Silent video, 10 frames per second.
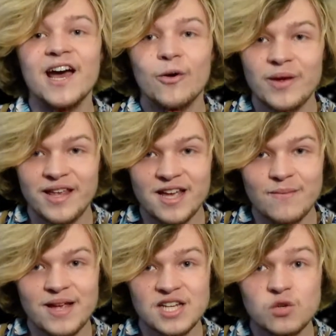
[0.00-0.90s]
we get
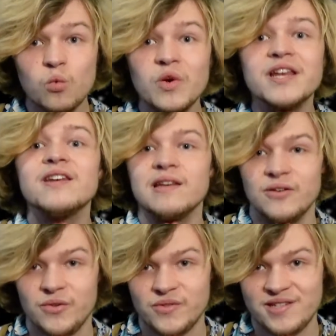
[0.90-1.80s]
Mace
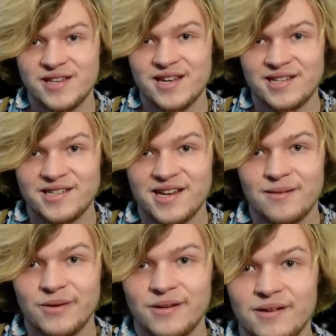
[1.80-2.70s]
Windu's
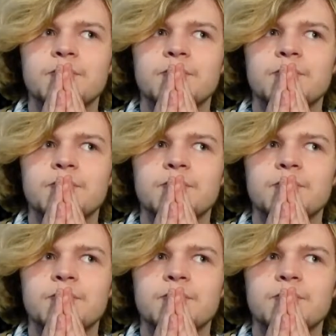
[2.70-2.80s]
lightsaber.